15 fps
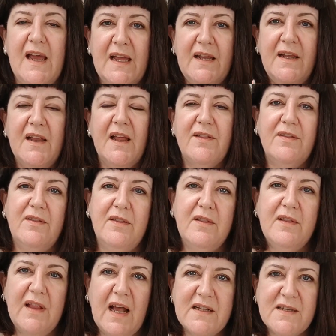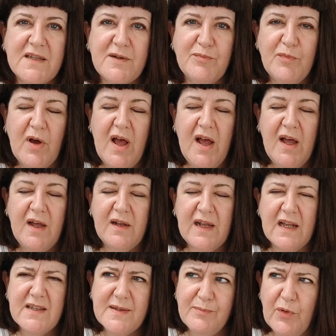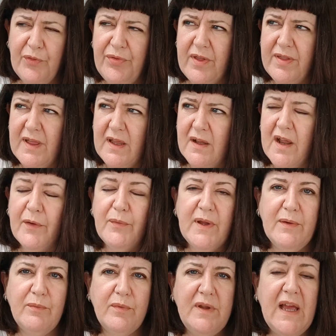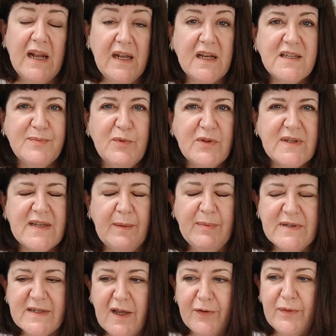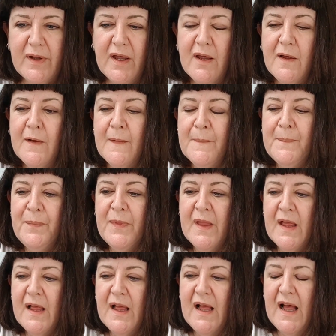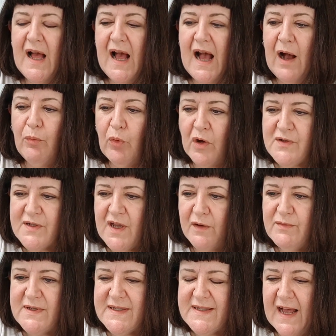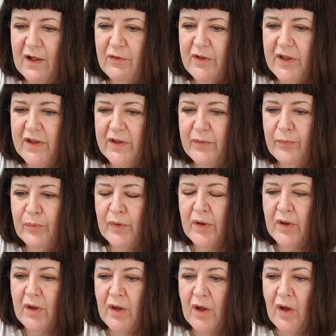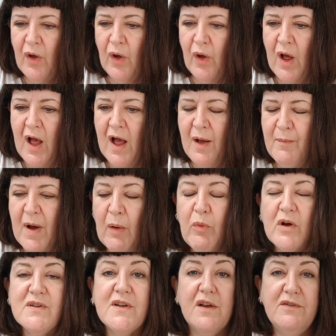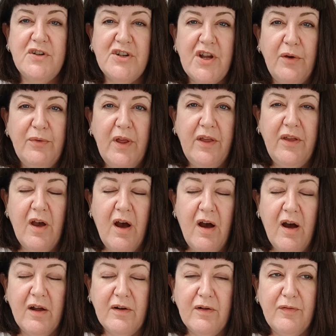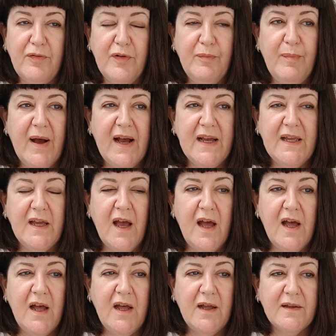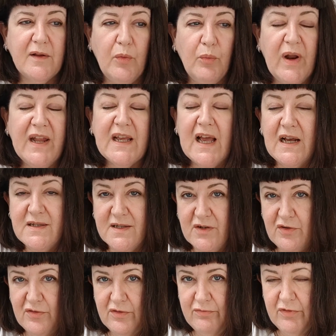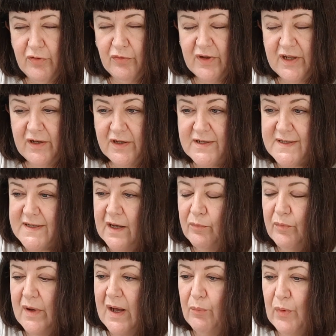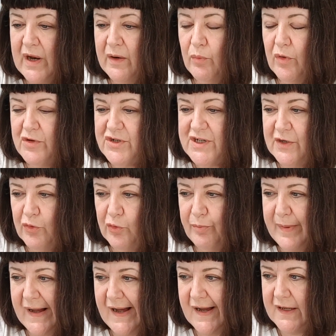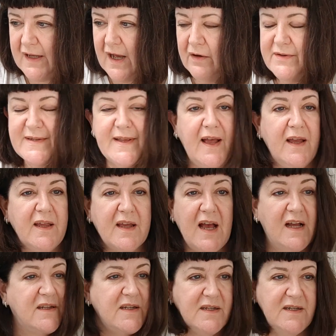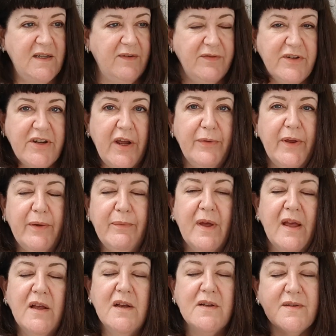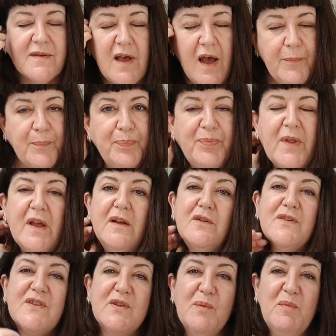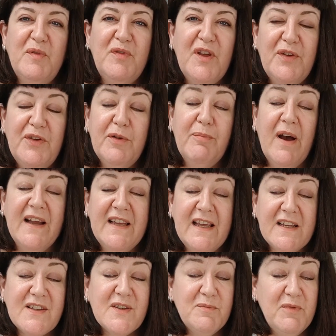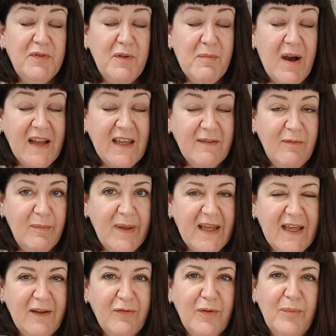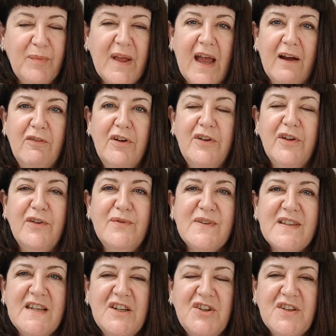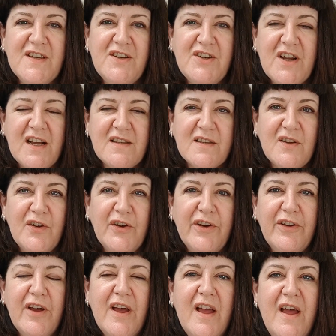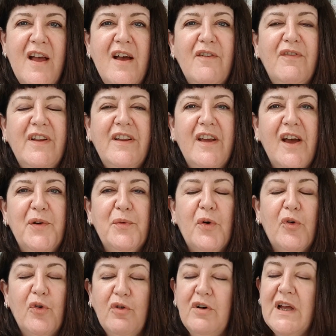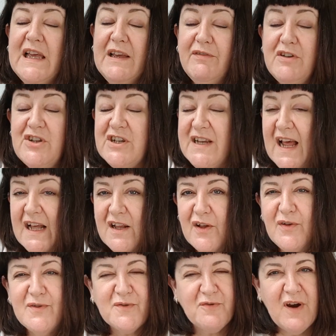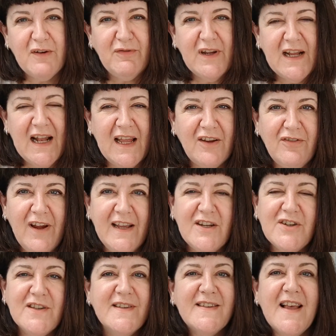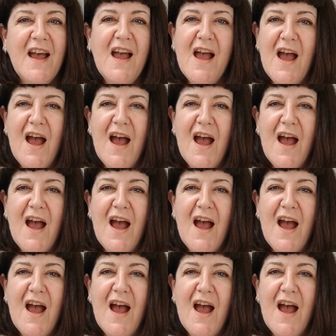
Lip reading: in last month's episode. I was going to tell you, I was going to show you yarn for my when I cast on the ranunculus, and when I watched it all back, I was like, I didn't even show you. So some of you might even be here from Karen, who stitches and jacks, her video, or even Jeanette, who's Crafty Clay Creations.